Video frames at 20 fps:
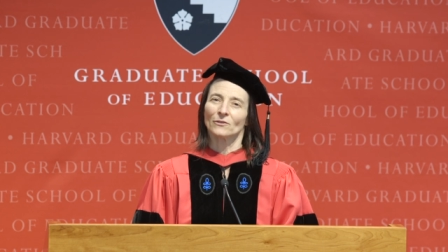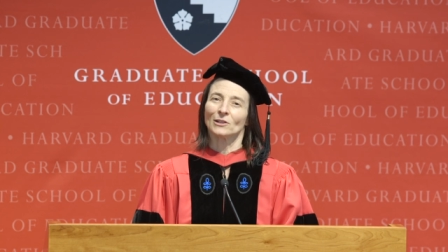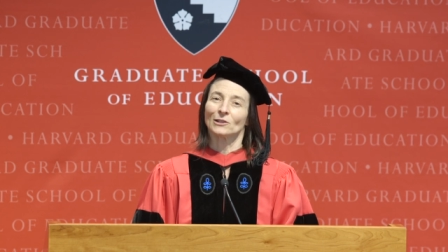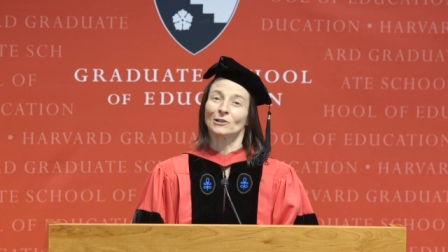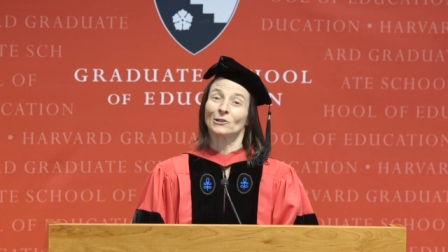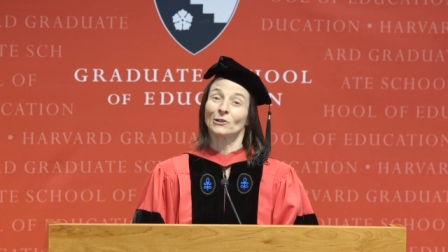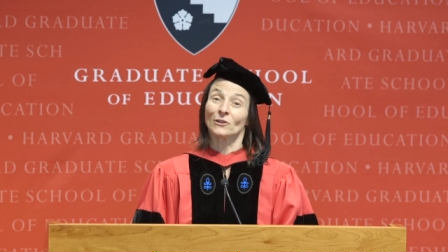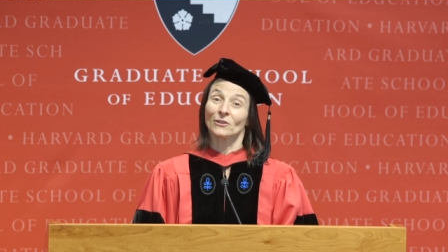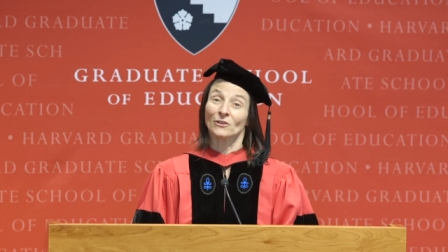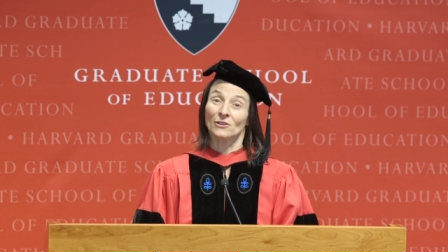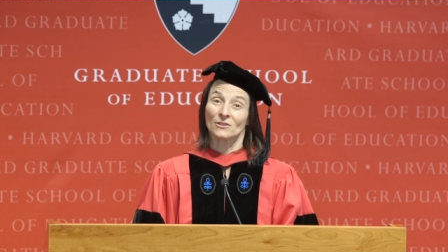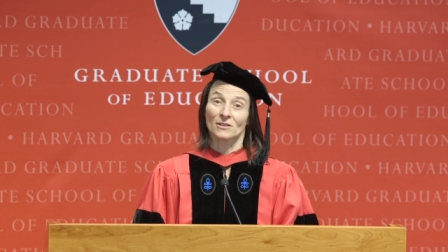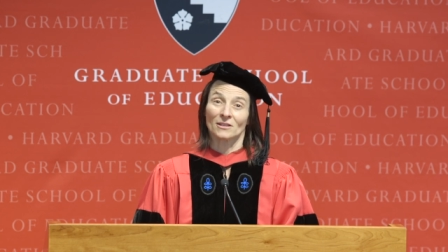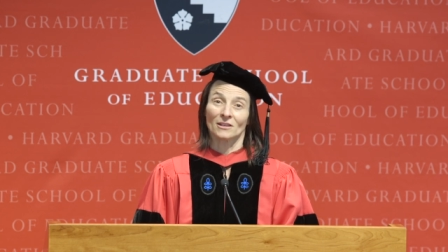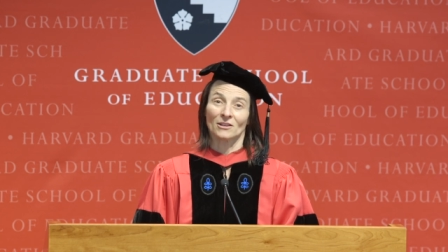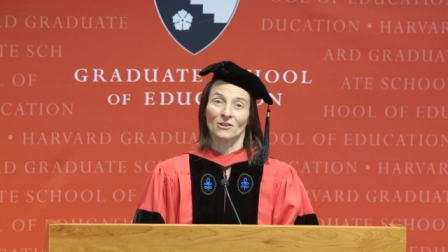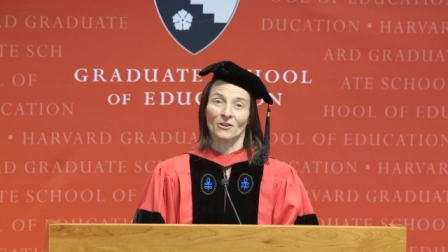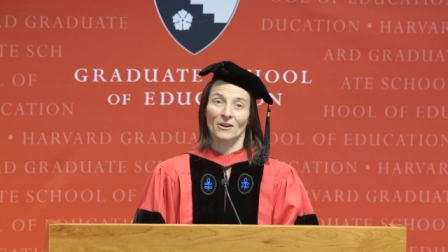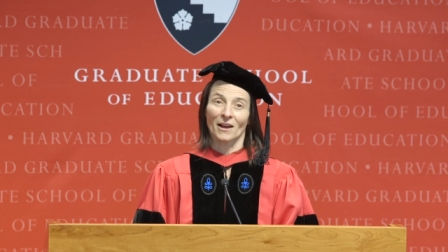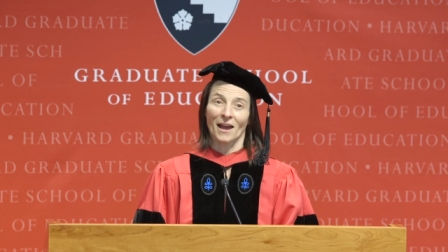the learners
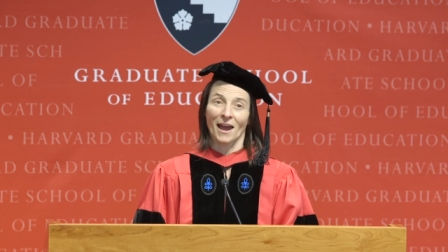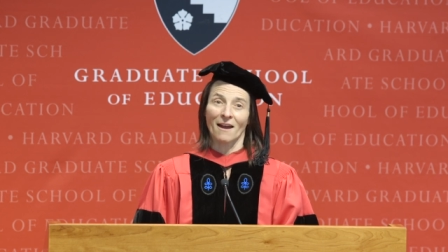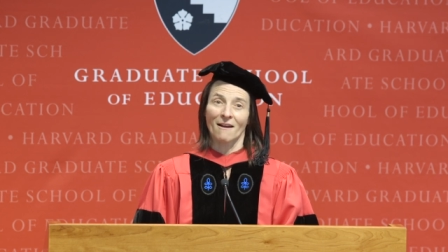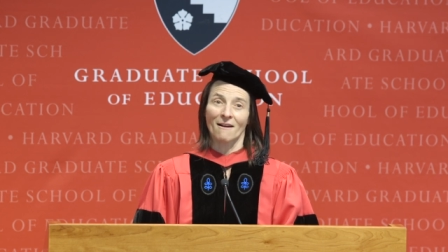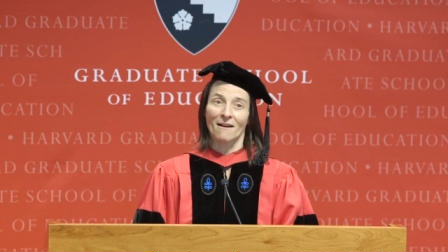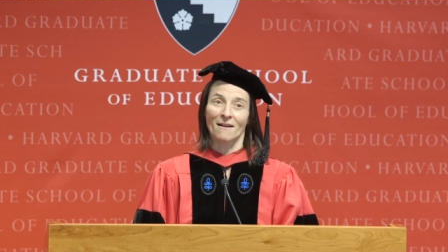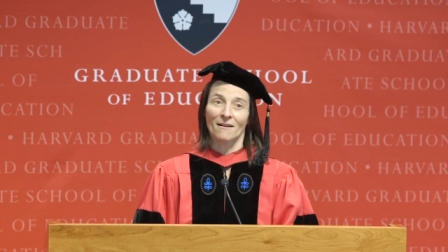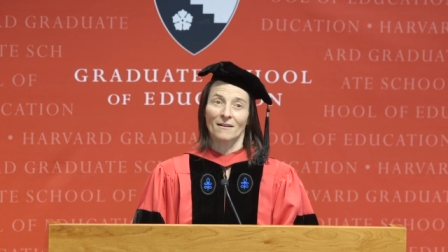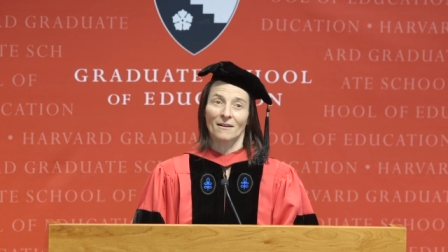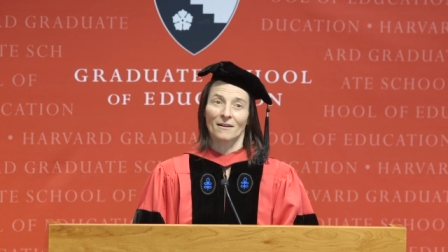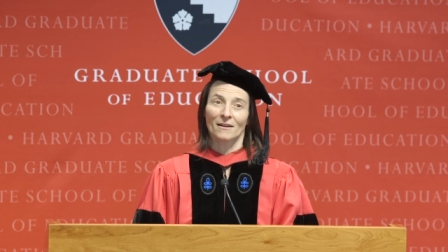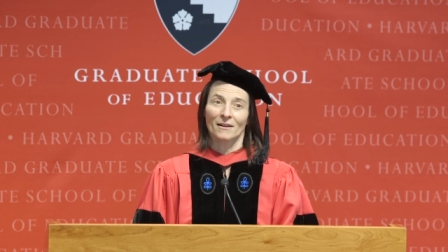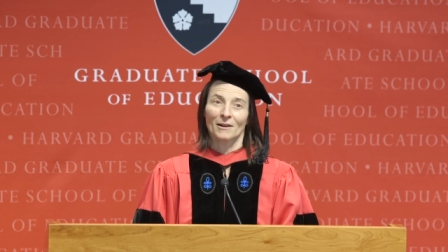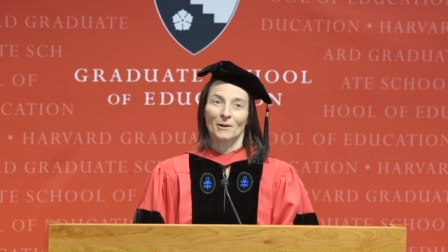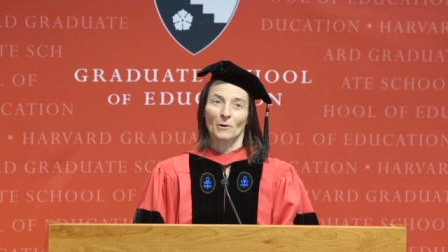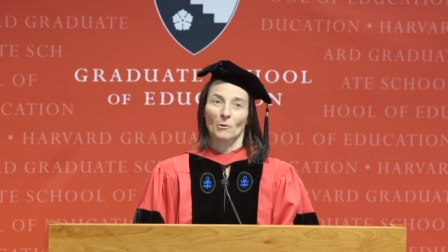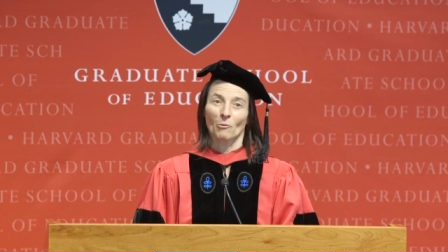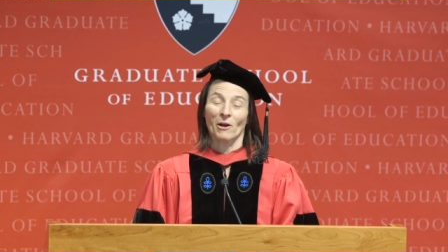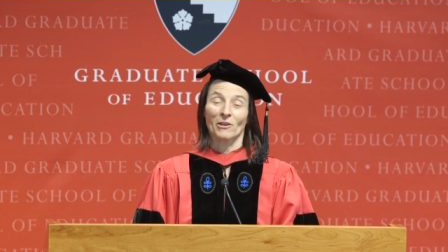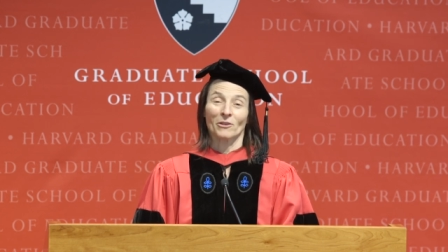in your care,
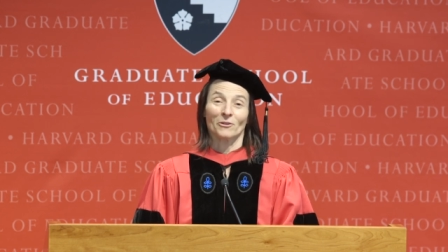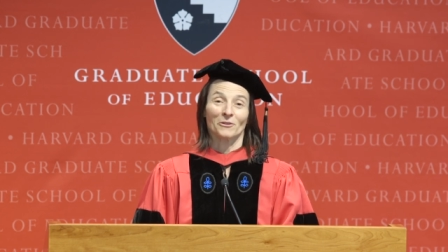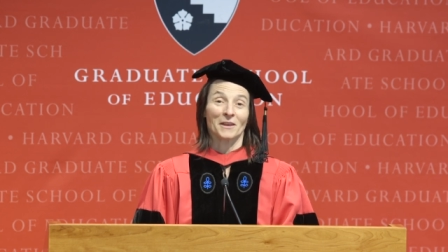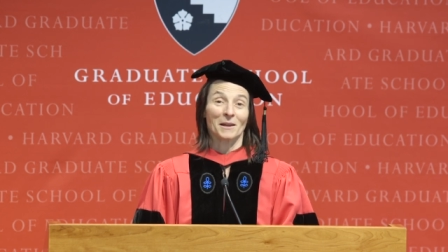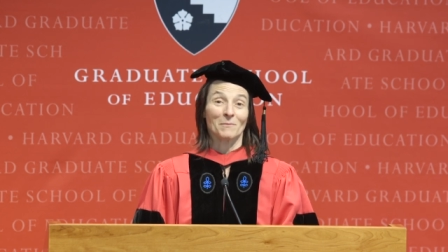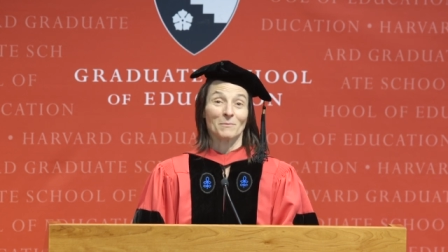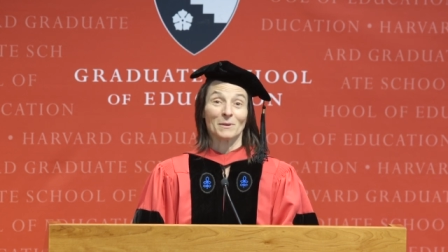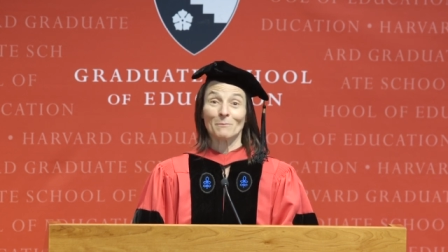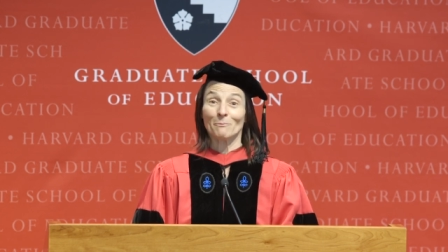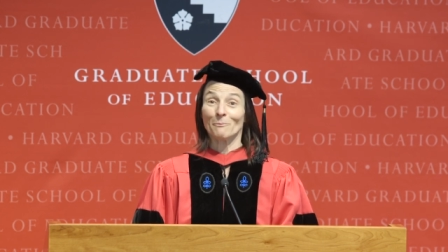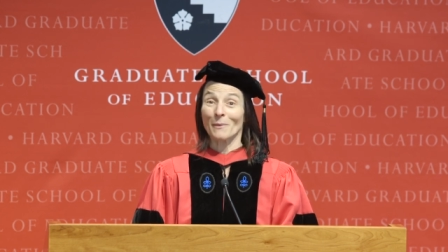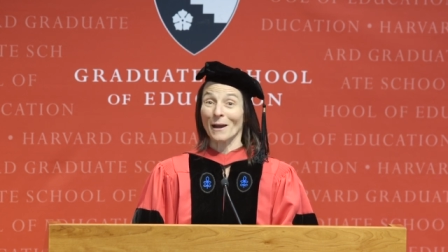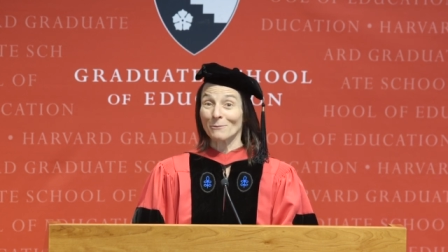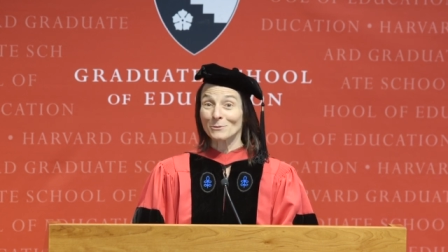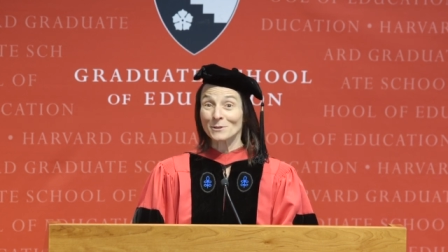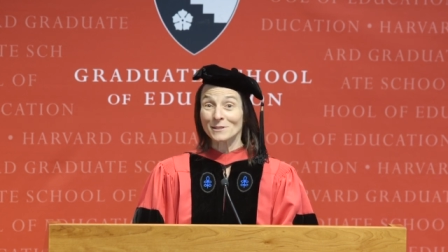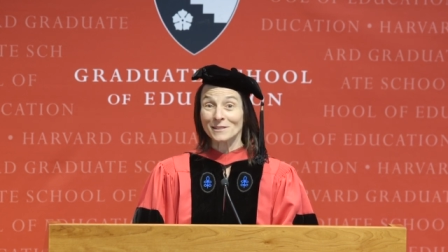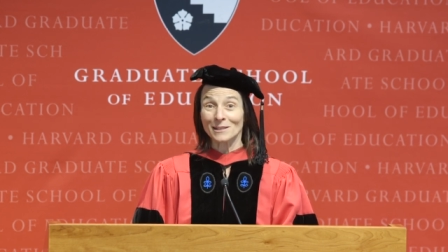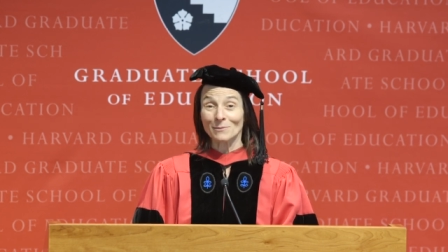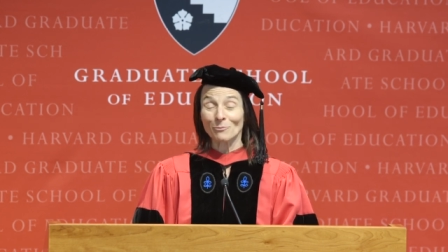whether they be
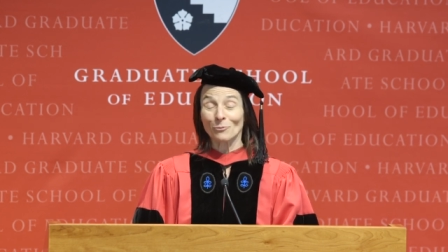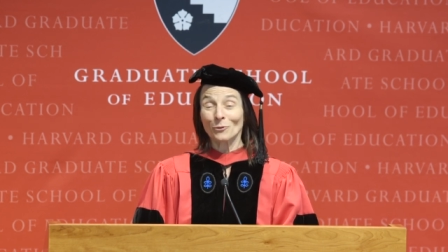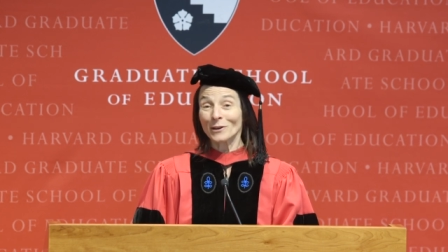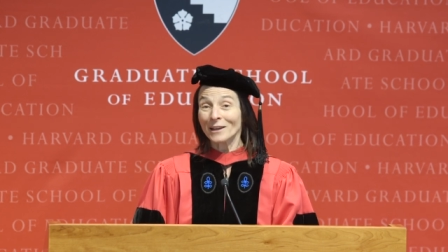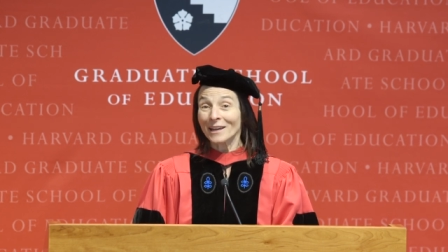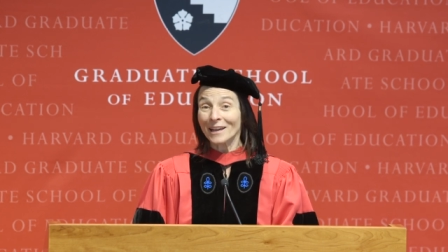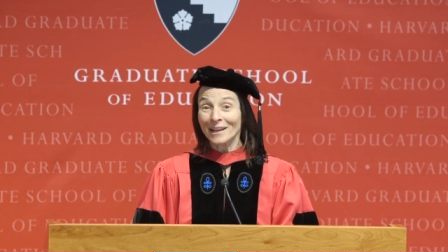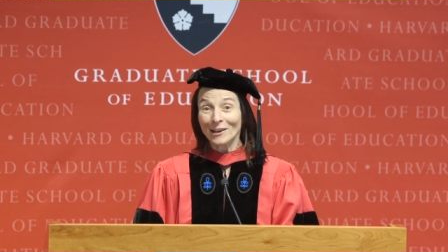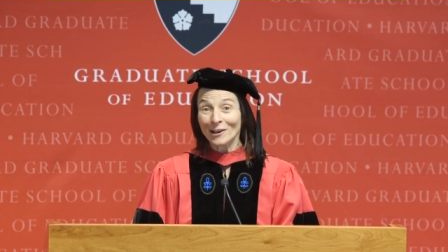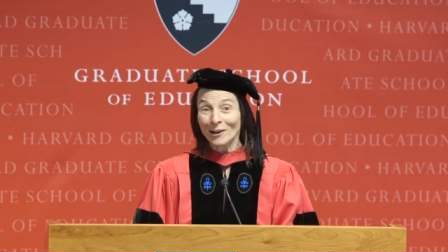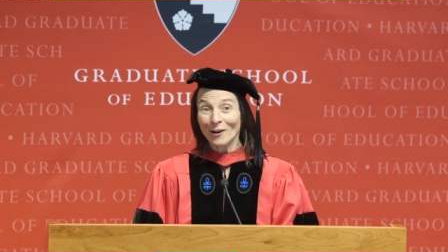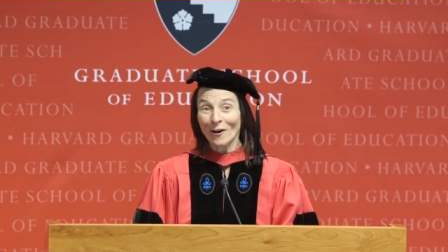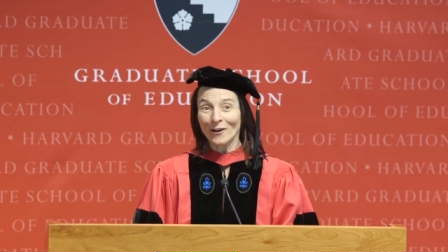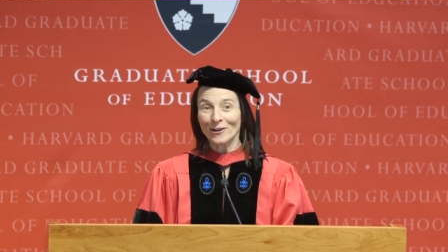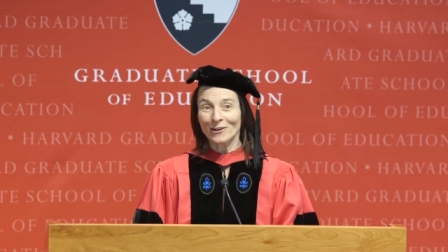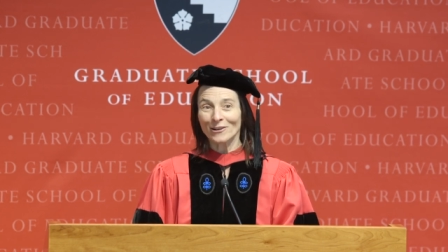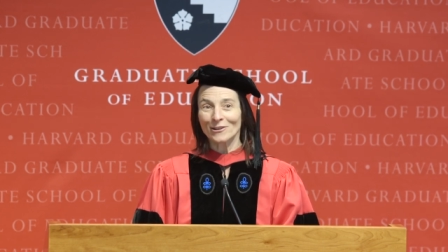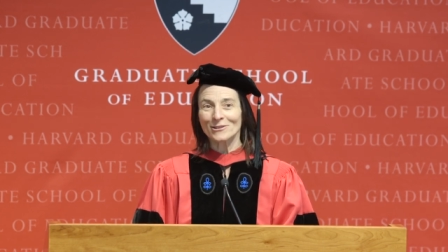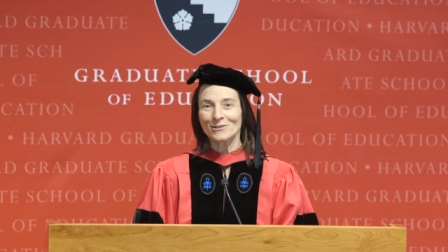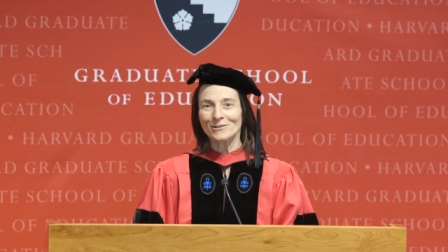bouncy
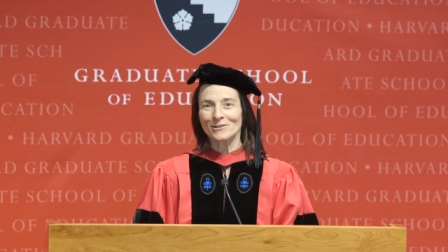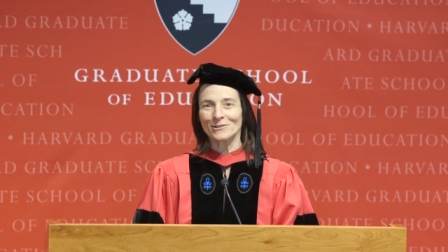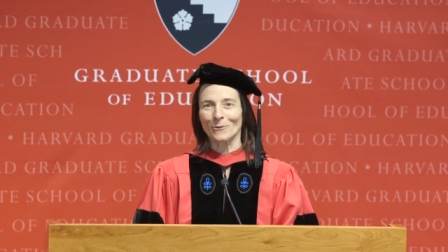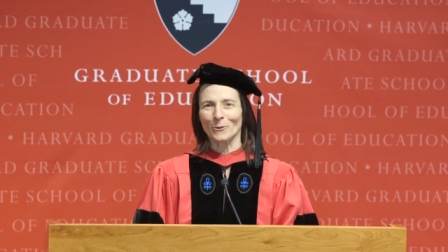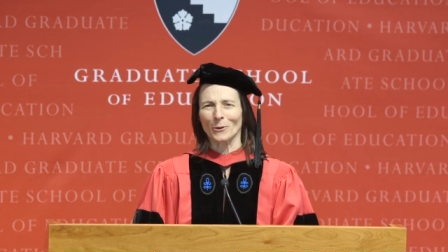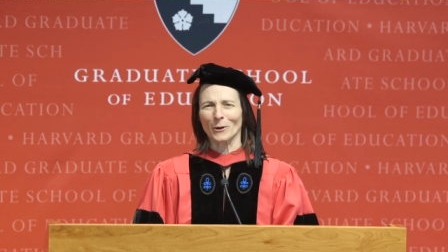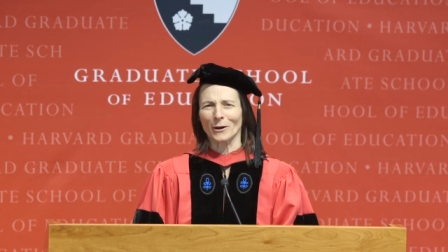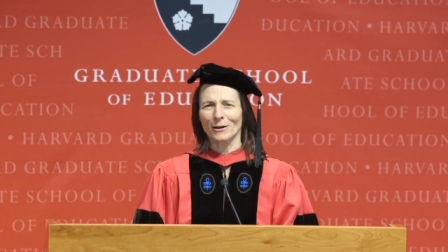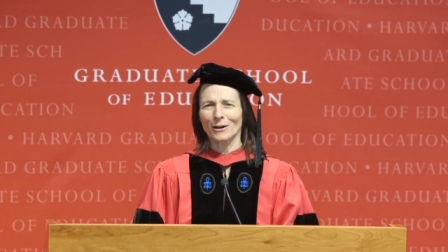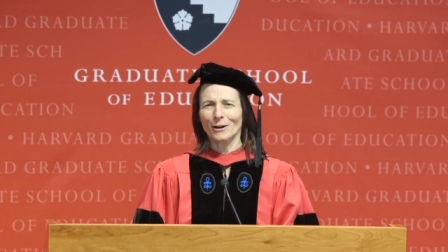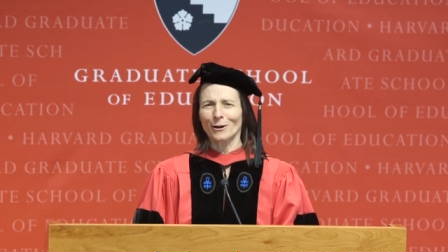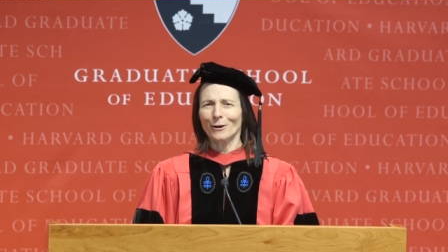pre-kindergartners or